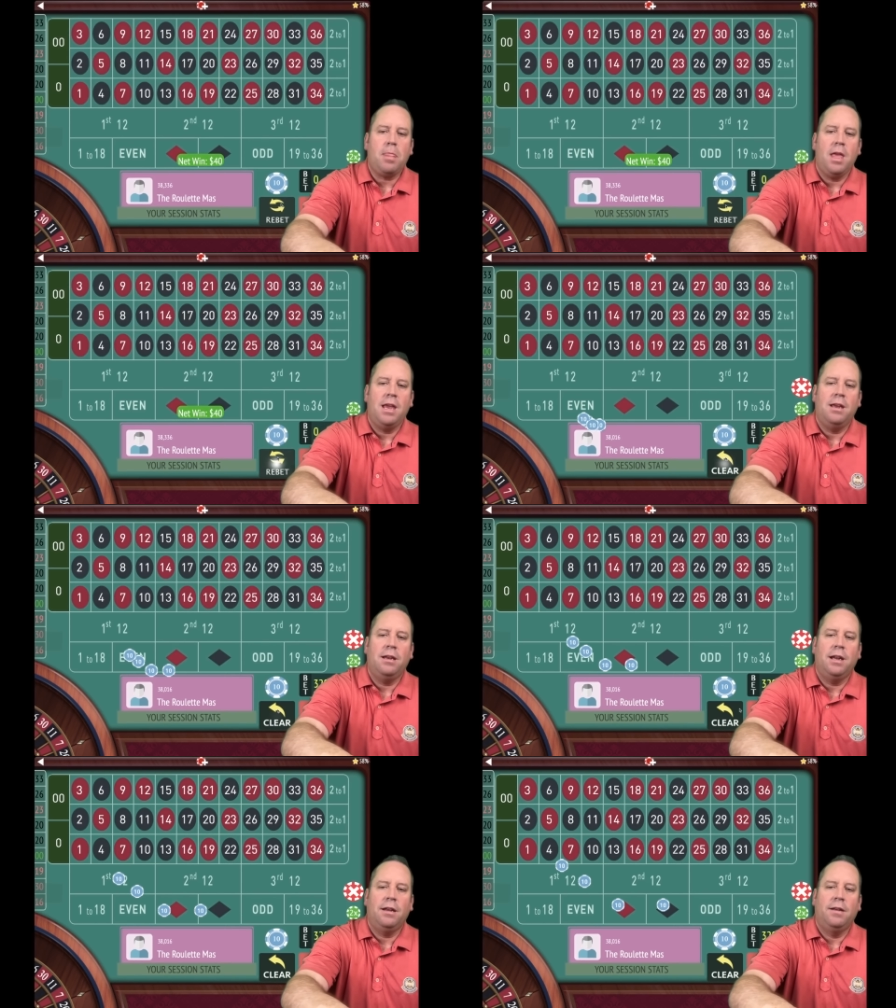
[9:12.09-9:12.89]

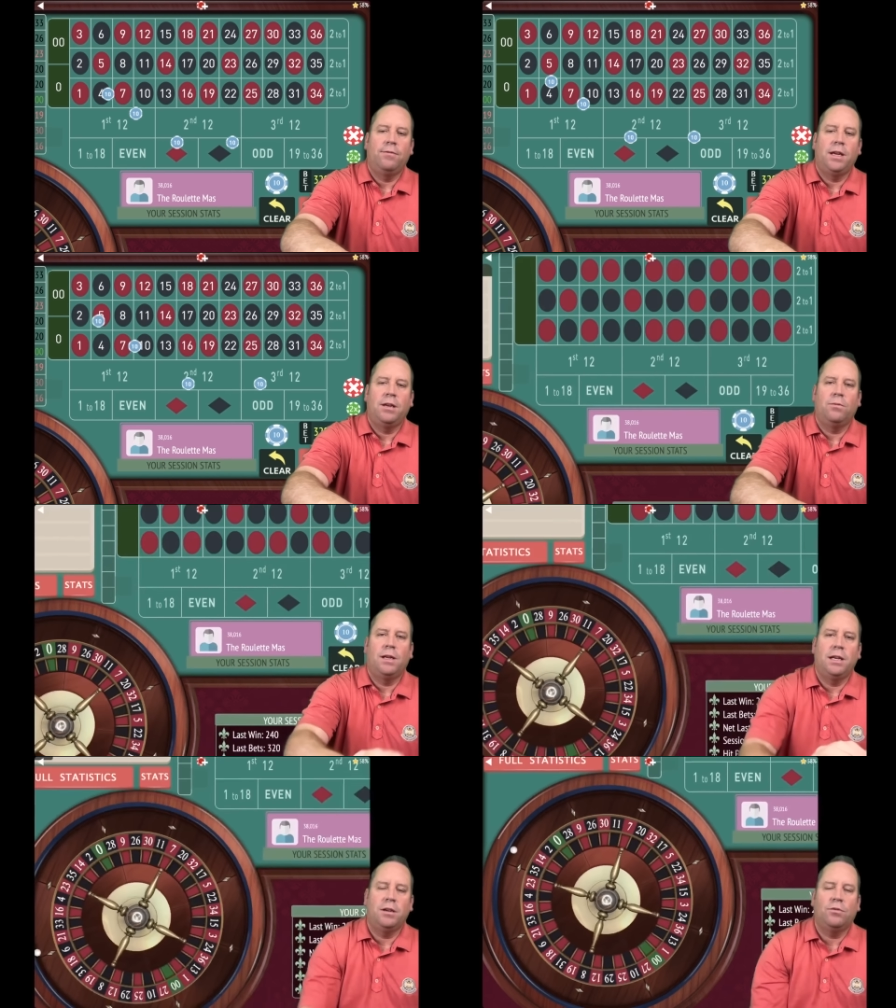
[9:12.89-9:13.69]
And if we get a
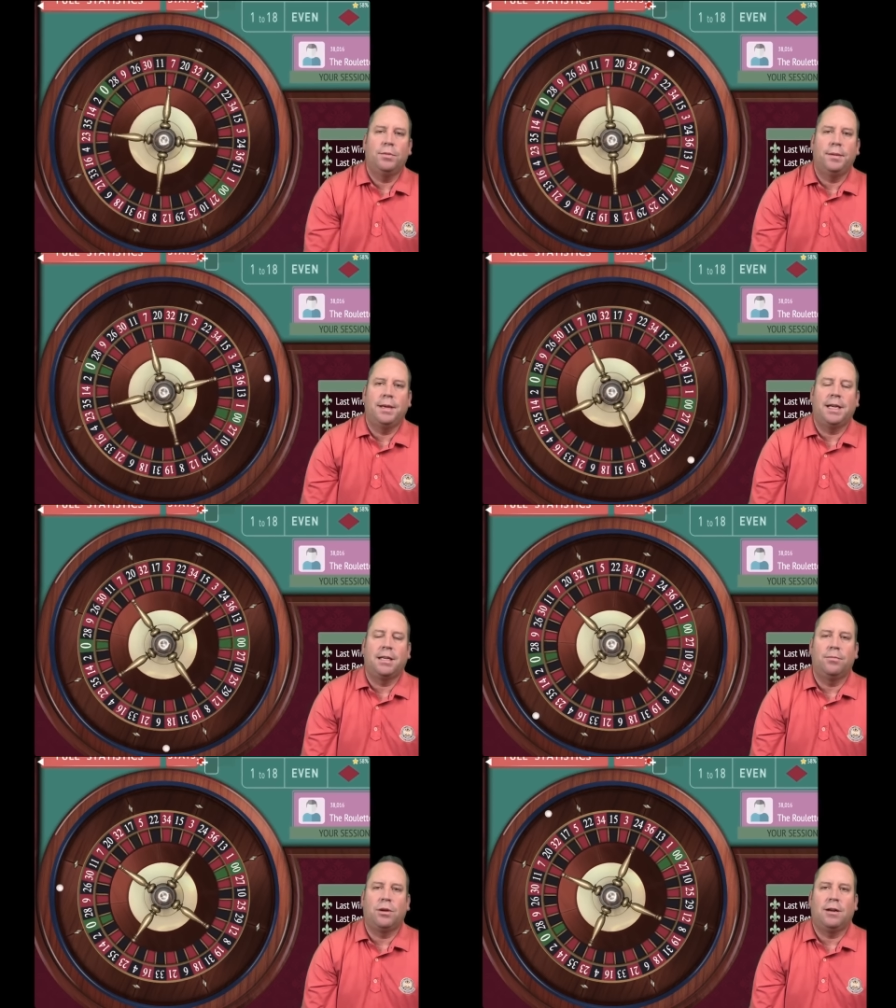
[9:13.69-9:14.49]
win here, we'll be back
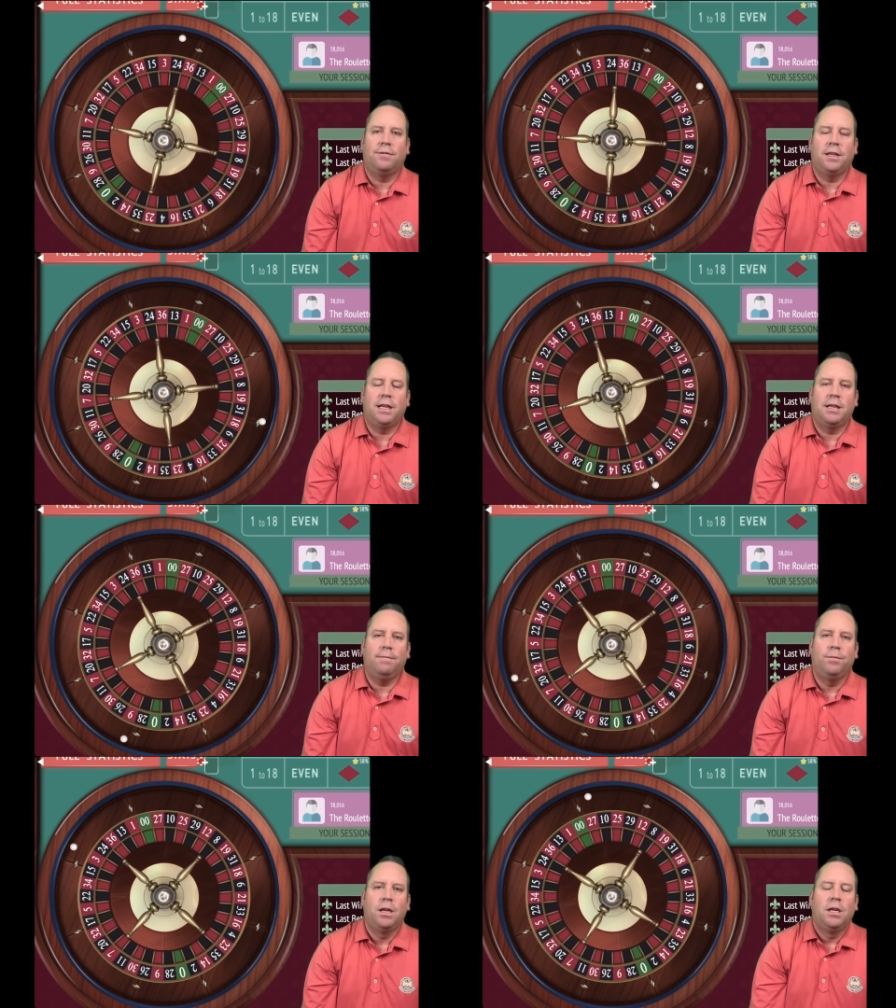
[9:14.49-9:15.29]
in profit
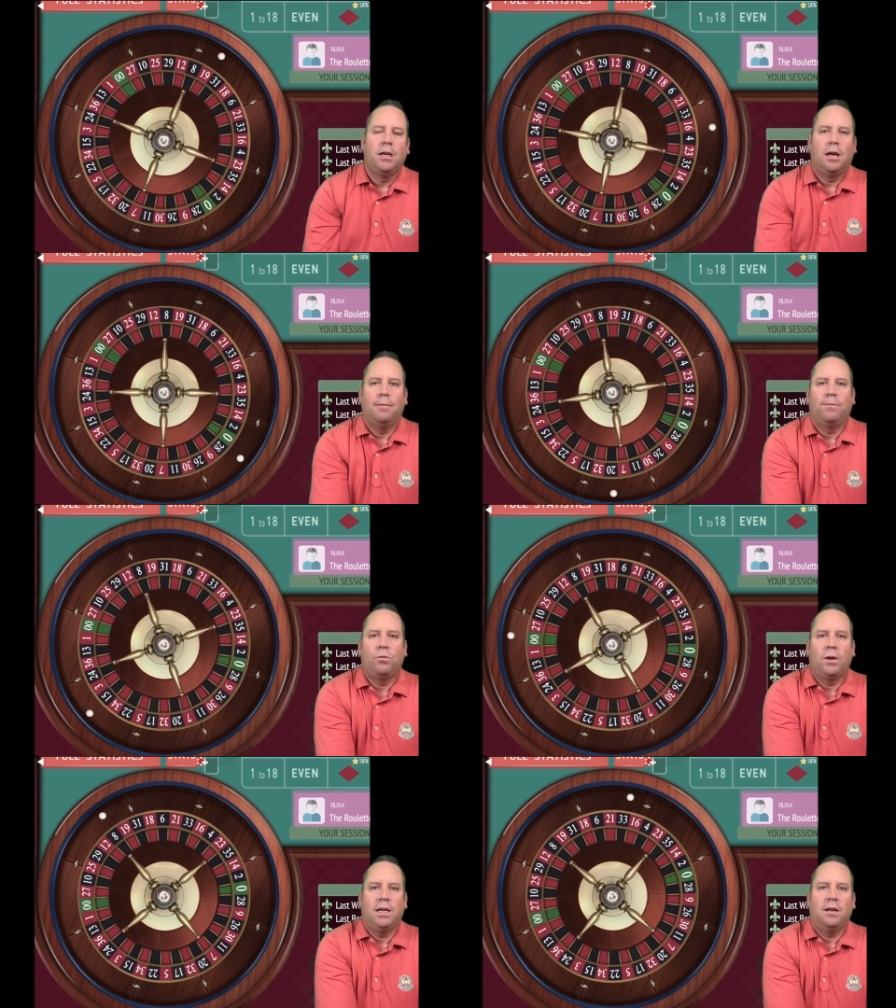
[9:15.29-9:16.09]
again up
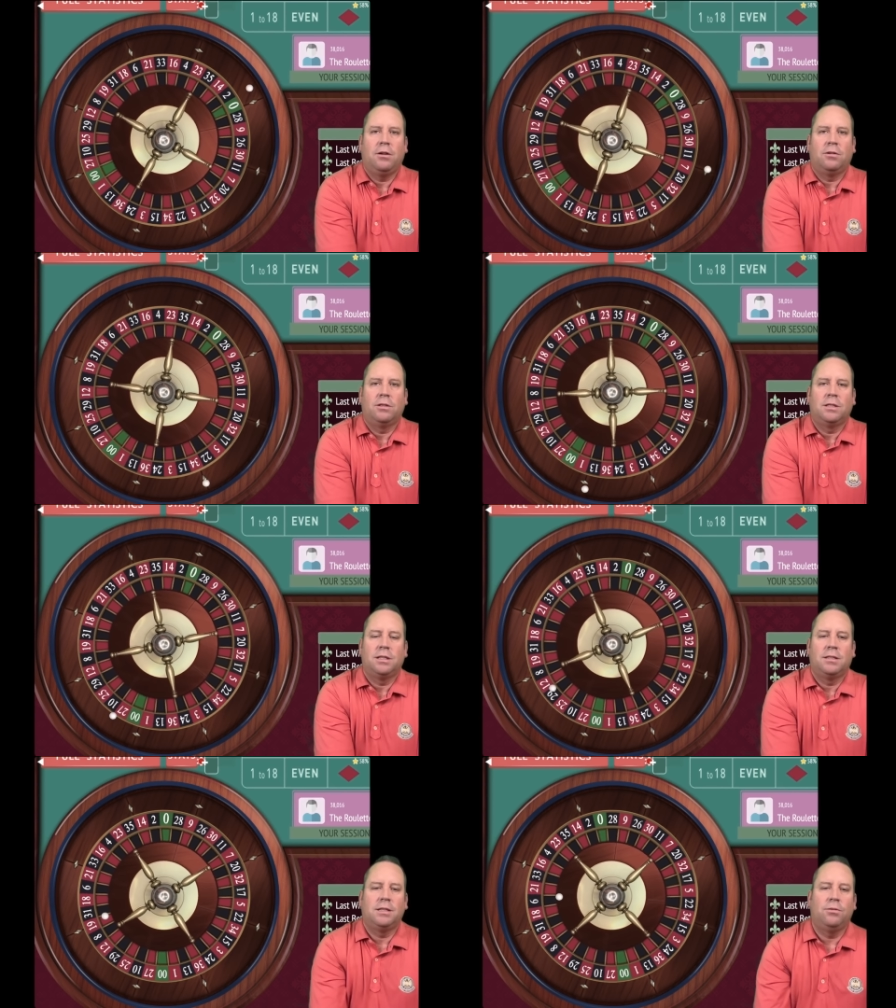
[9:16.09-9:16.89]
$40.
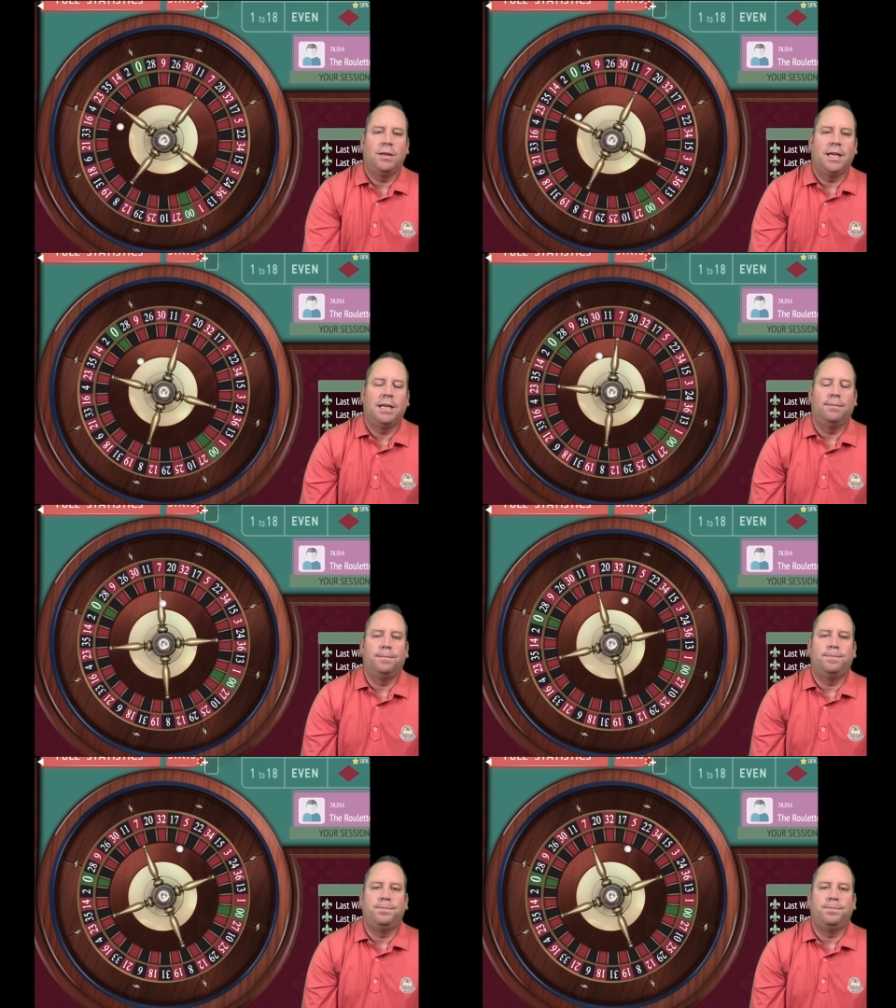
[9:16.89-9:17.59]
Let's see what we get.